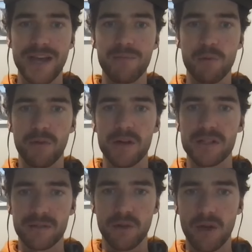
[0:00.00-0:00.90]
Apple
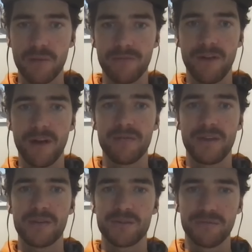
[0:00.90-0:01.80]
prices have gone up
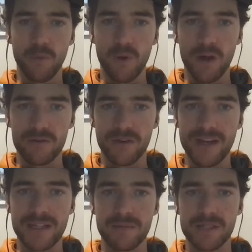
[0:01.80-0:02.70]

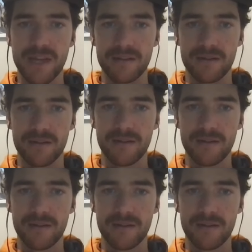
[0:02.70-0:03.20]
5,480%.